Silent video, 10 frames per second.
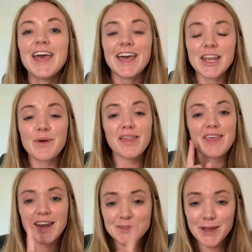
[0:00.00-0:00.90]
Anyway,
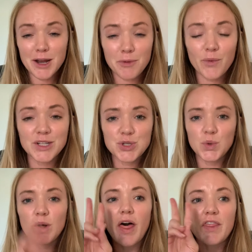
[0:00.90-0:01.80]
that is my number one tool.